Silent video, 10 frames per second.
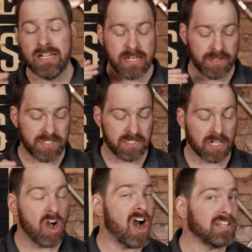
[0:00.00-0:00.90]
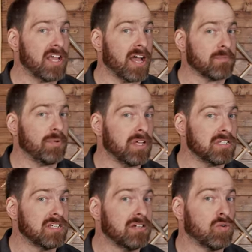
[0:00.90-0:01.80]
Now this is a cognac
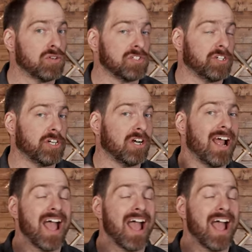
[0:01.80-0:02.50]
based orange liqueur.